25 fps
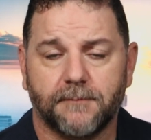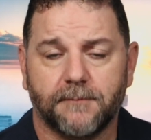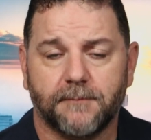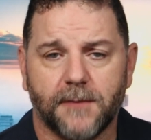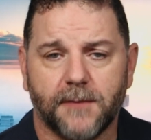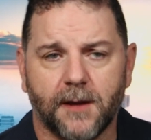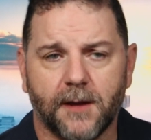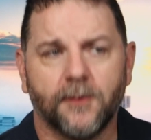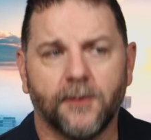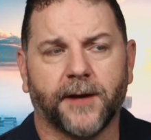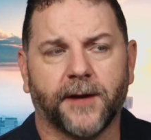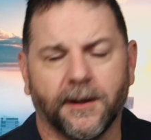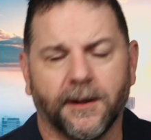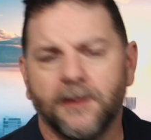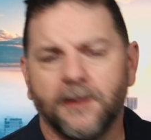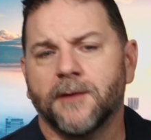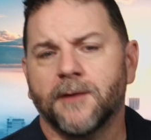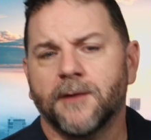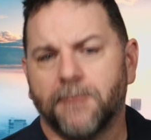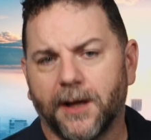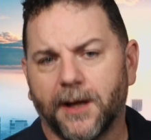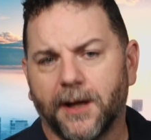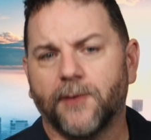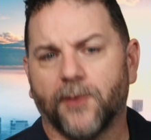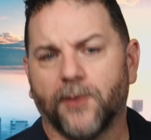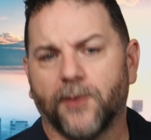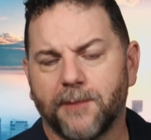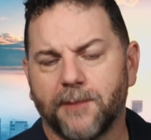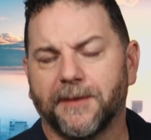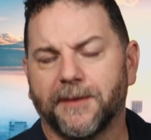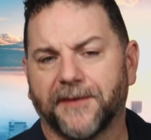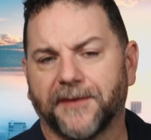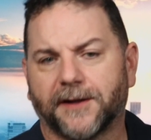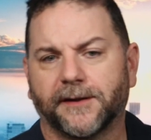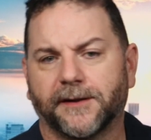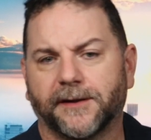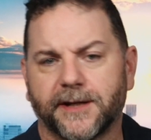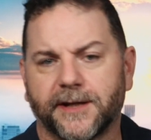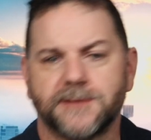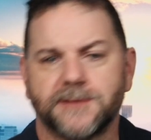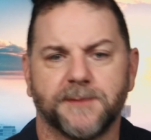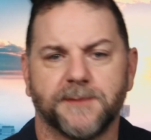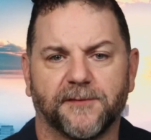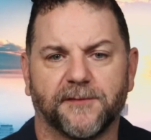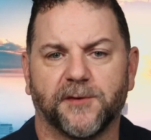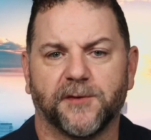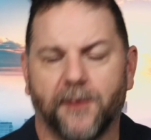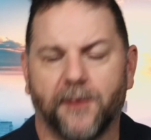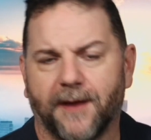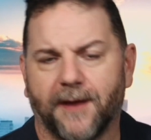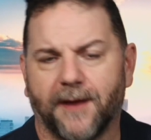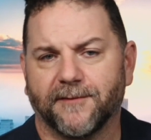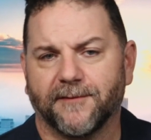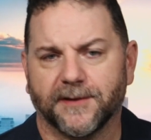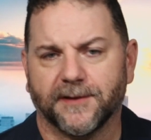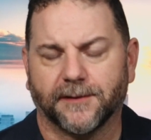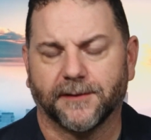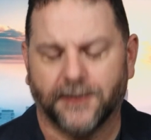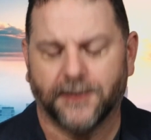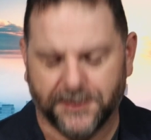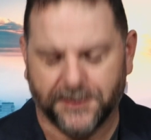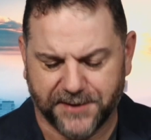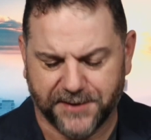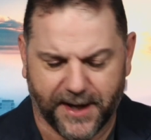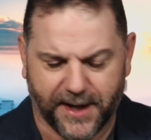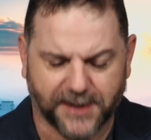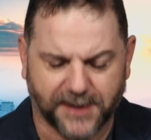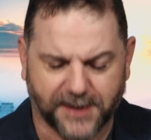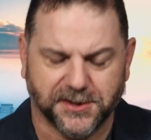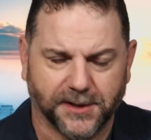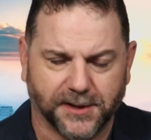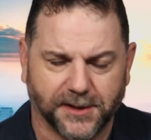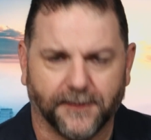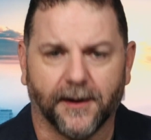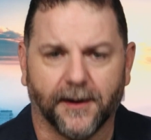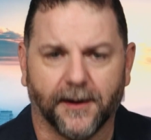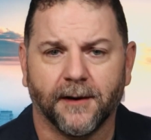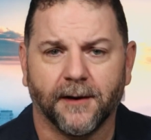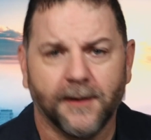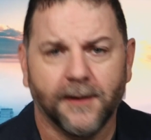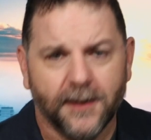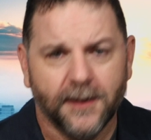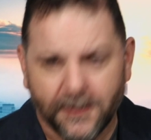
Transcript: Okay, probably worry about the clicks if you have a call to action in there.